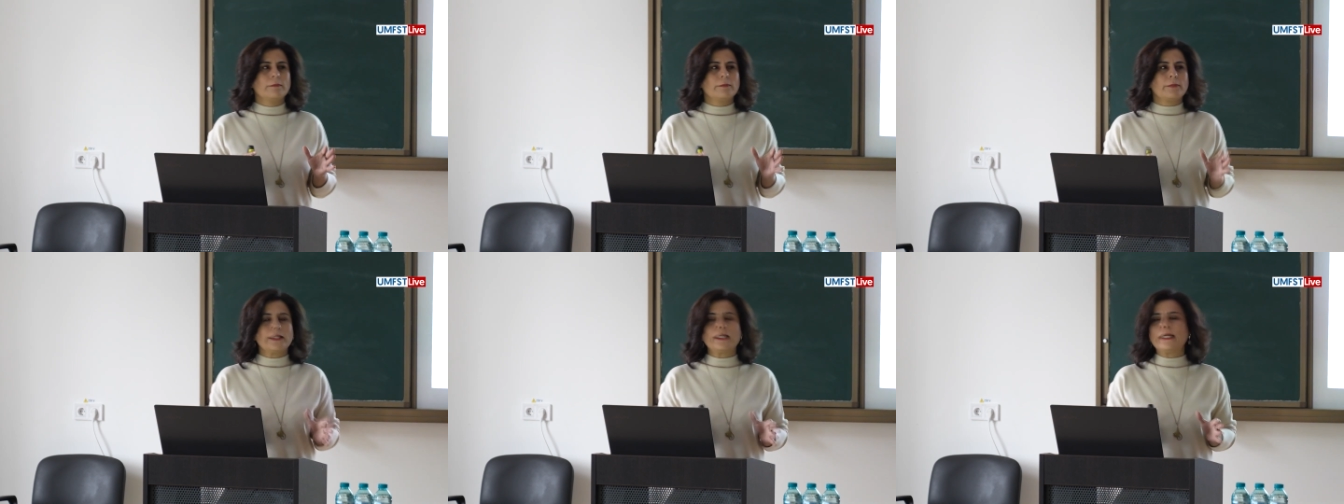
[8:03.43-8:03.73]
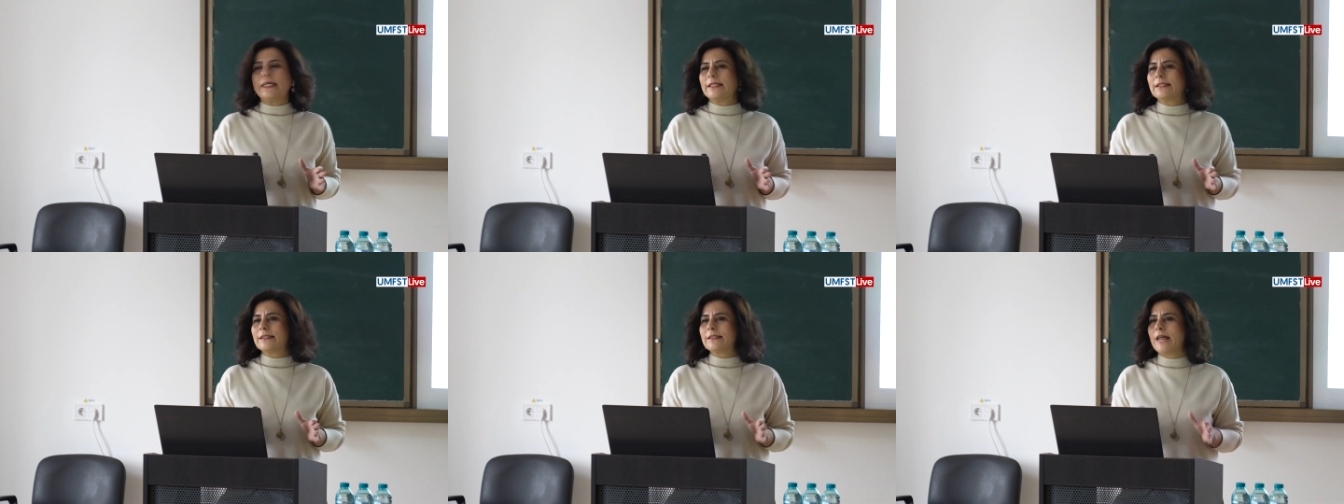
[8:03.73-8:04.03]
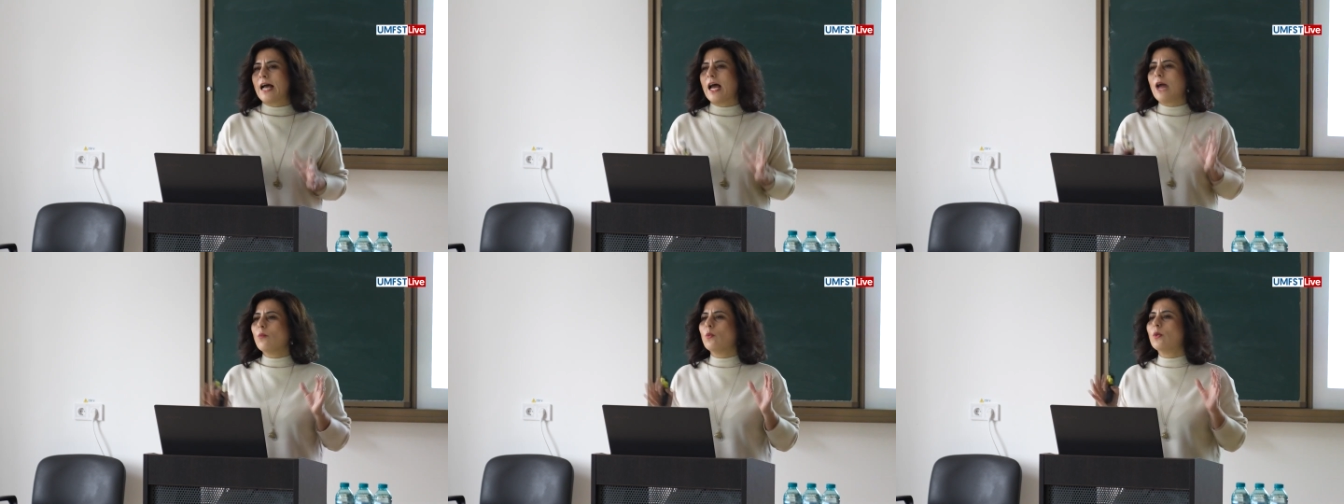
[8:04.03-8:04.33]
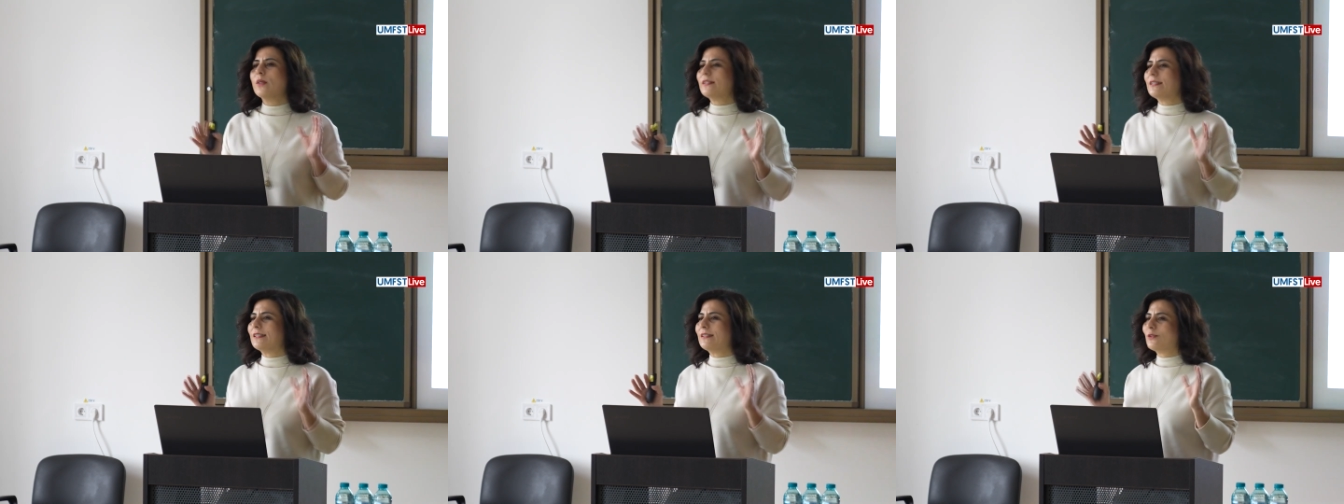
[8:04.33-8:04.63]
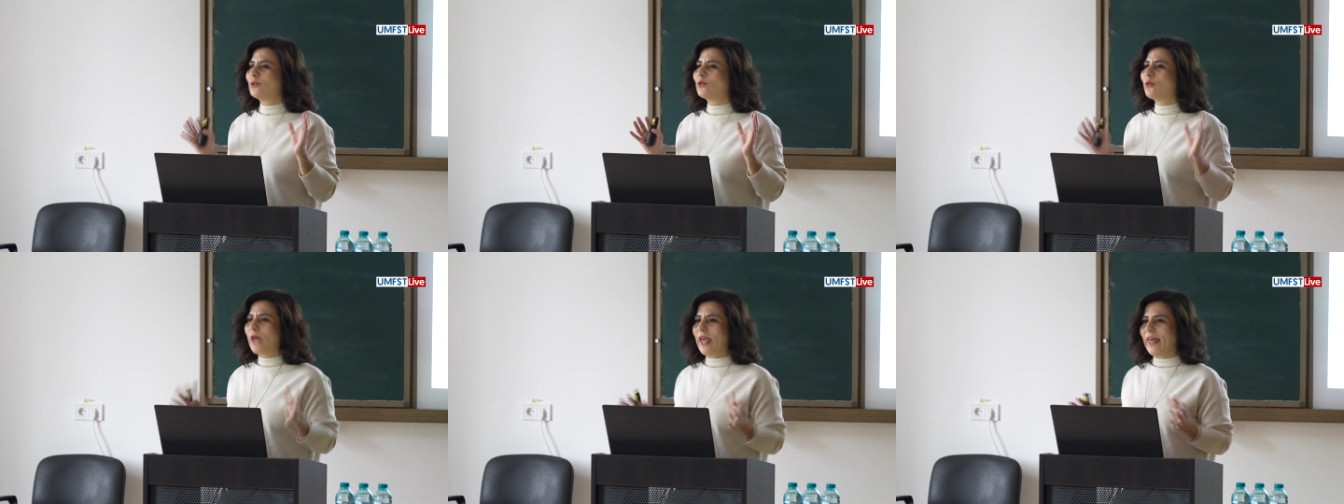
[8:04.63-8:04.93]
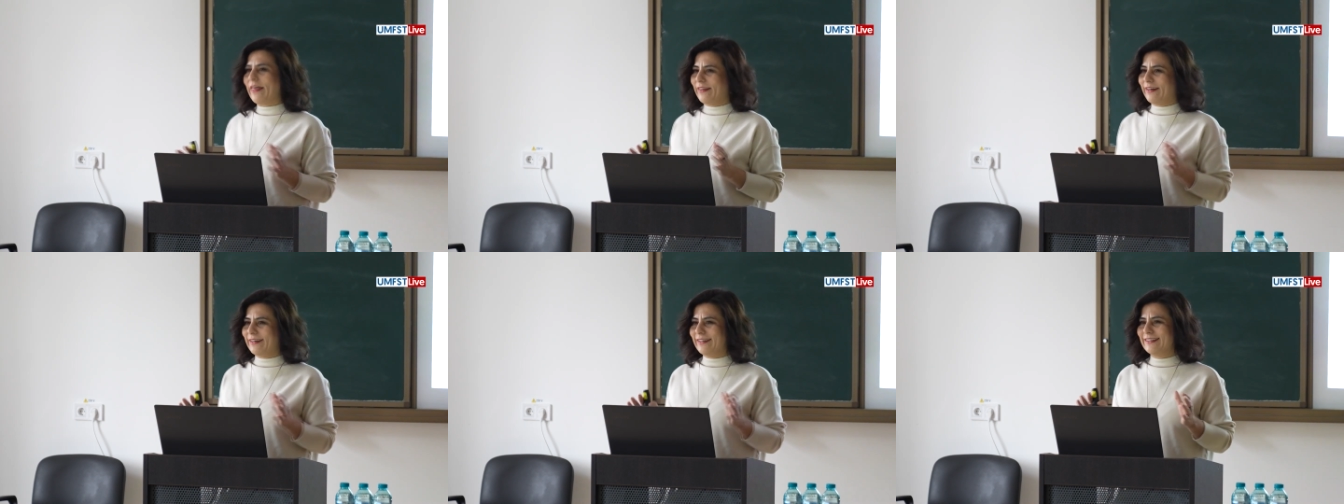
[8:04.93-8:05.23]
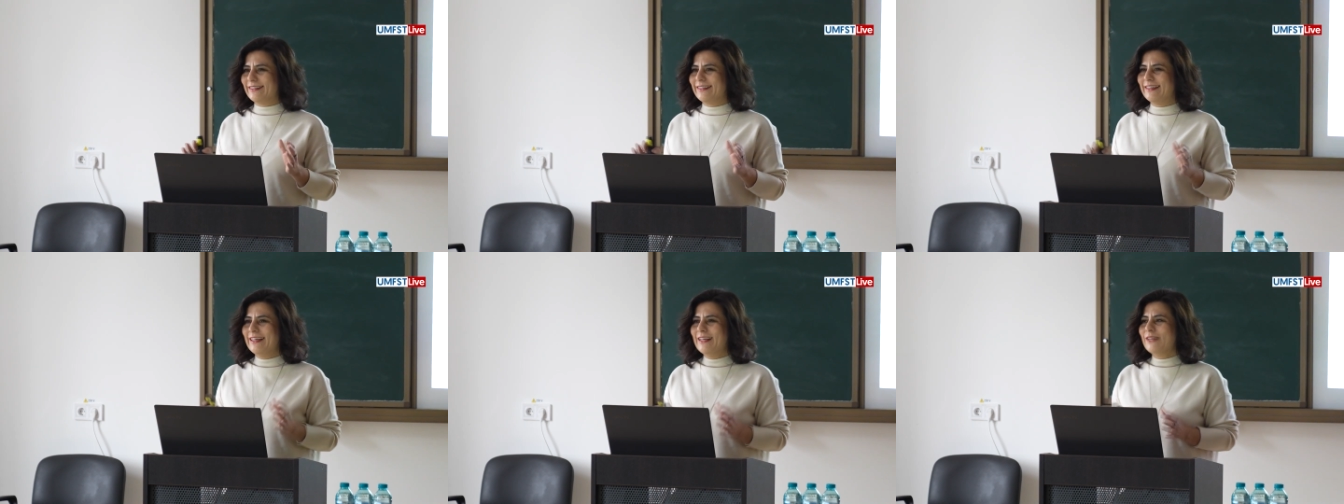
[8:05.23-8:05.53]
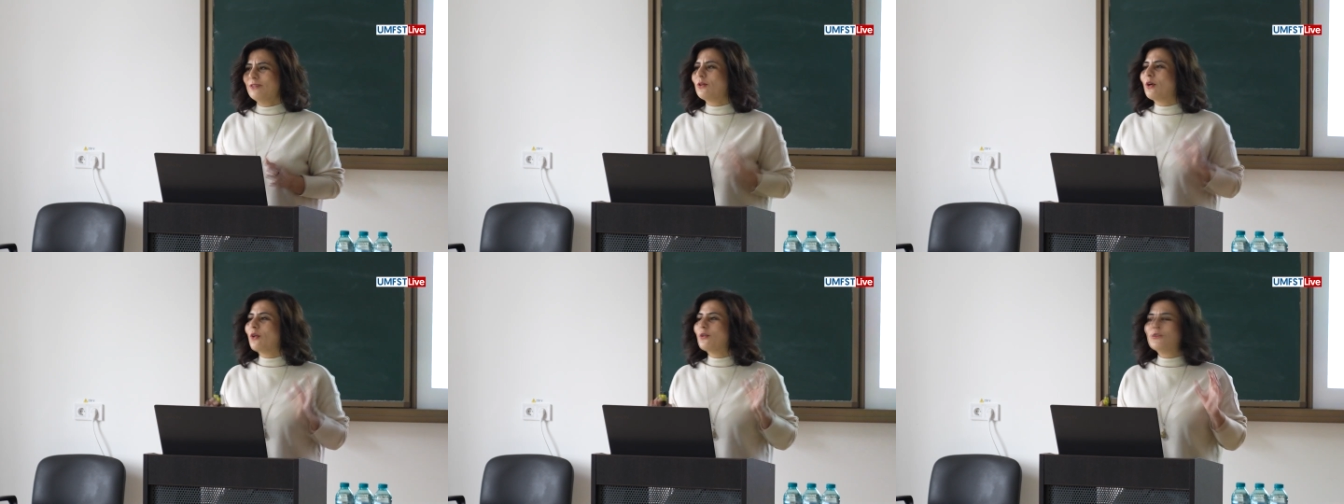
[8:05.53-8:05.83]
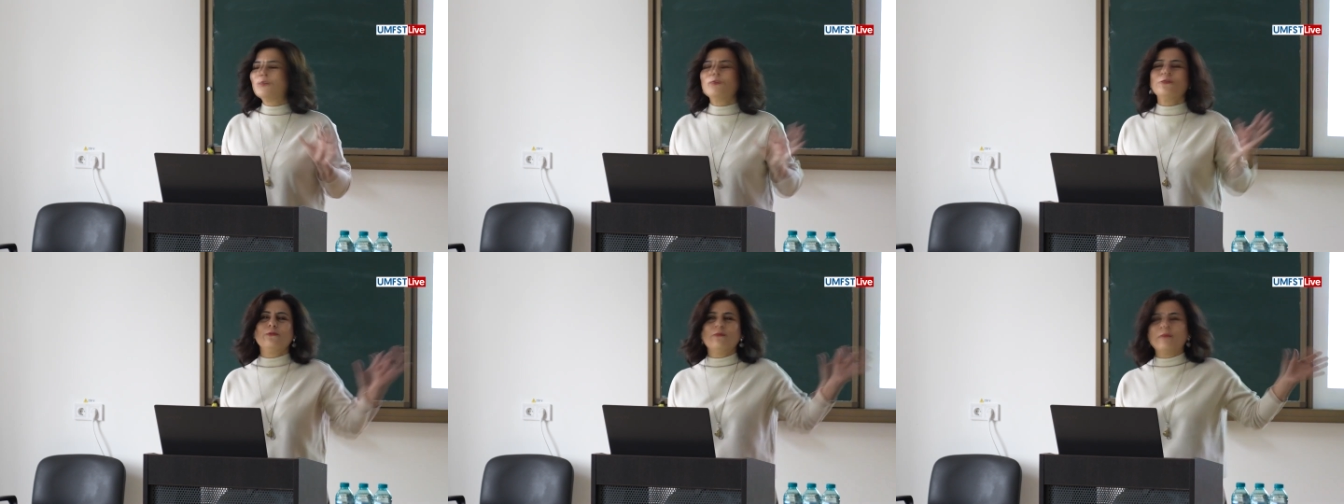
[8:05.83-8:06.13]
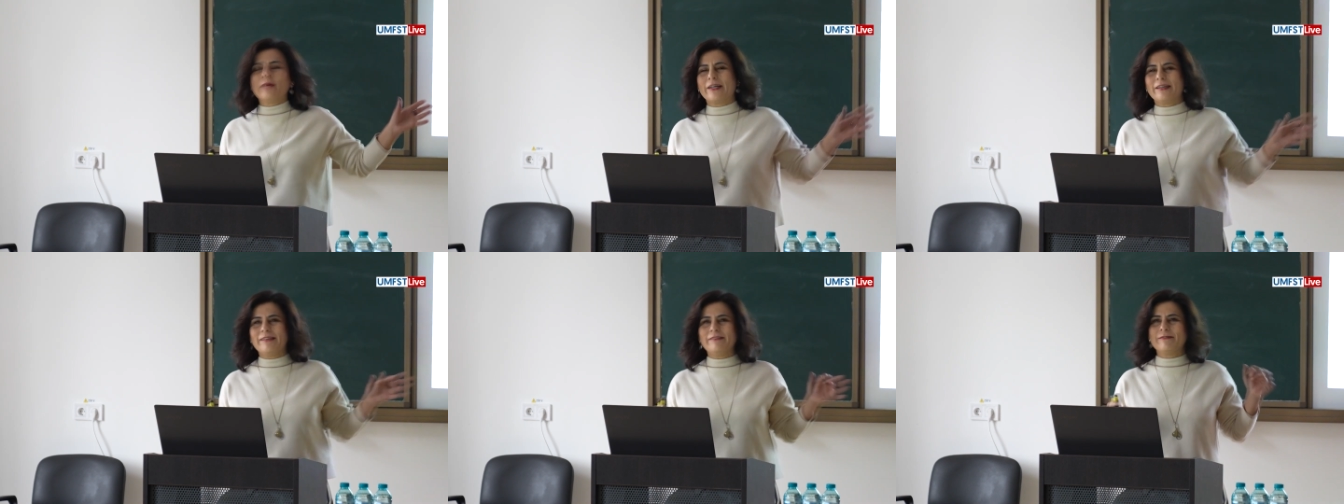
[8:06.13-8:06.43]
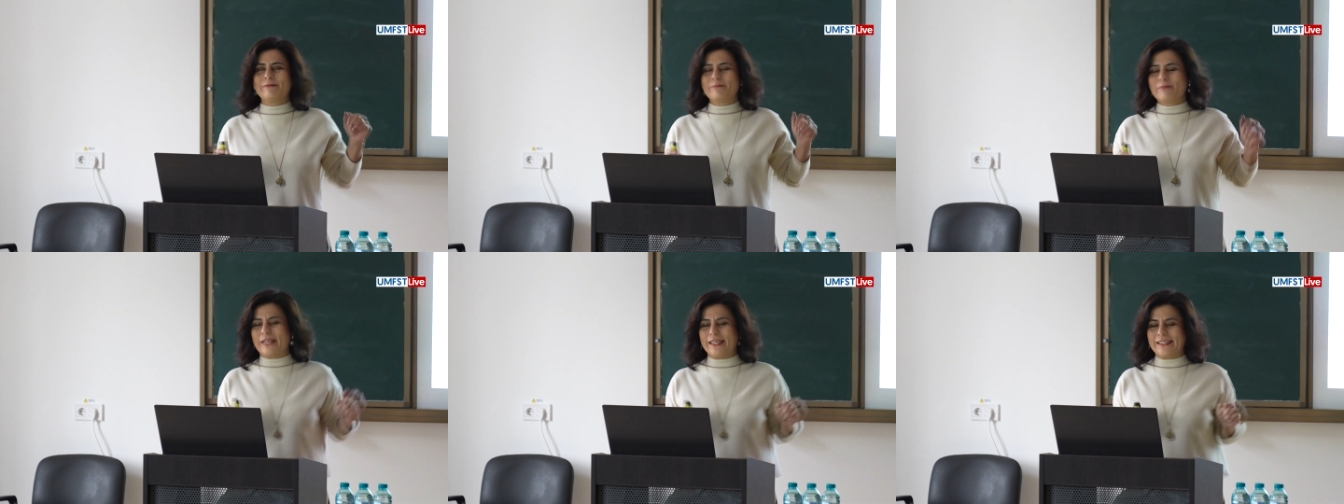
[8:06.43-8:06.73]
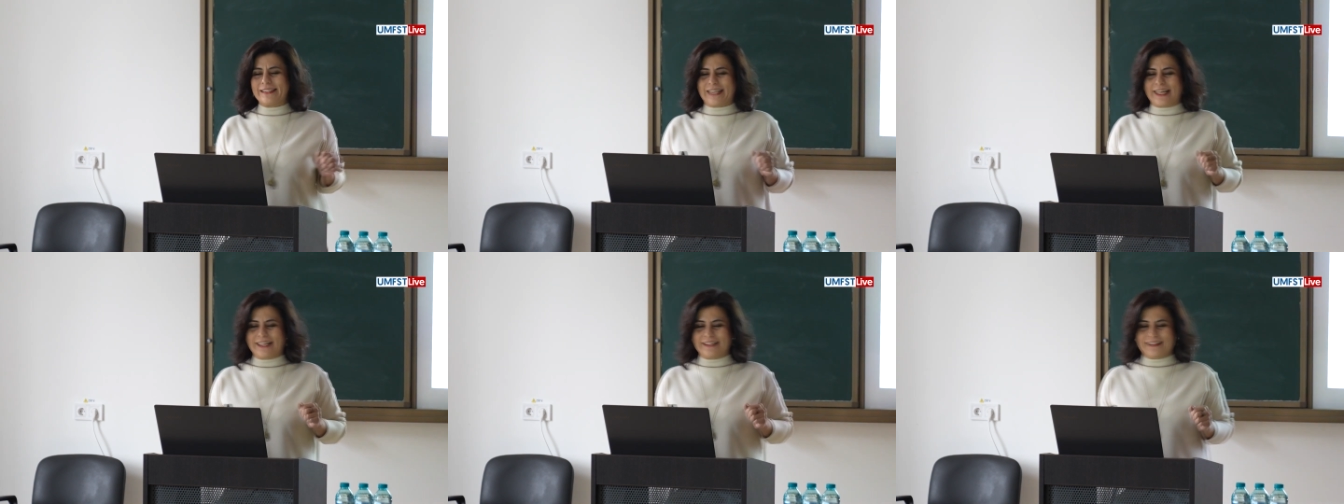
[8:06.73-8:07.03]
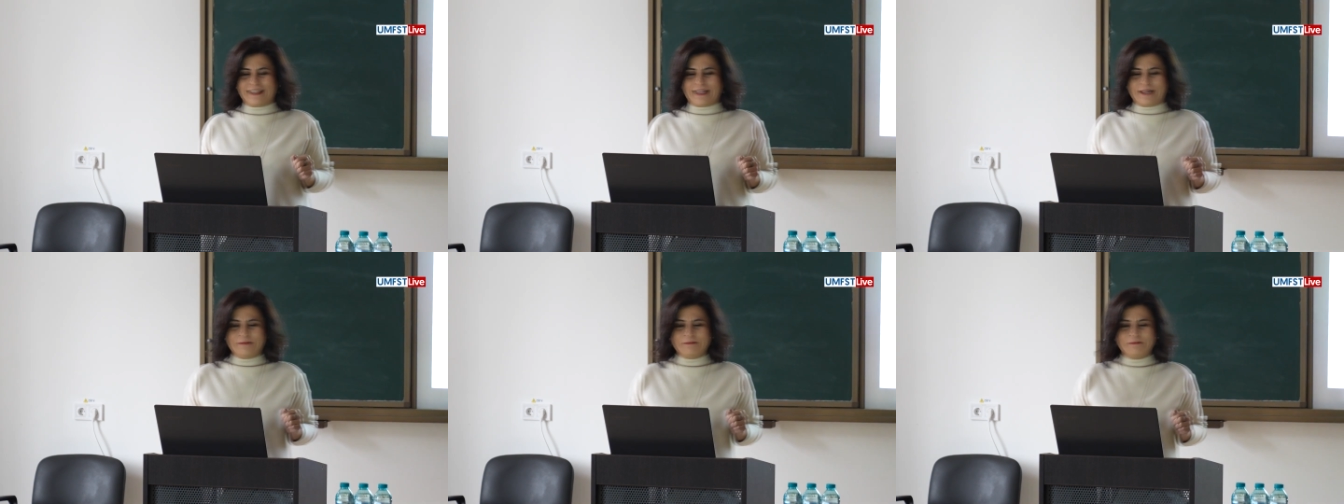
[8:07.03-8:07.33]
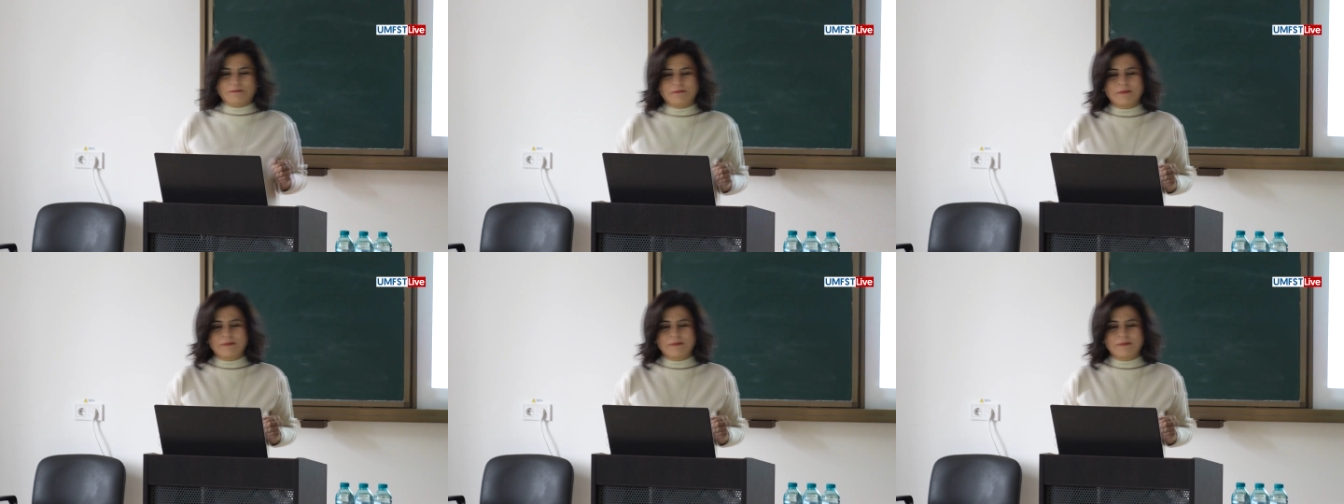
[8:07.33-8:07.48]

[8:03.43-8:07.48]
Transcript: Please, I want it together. Don't throw my placenta.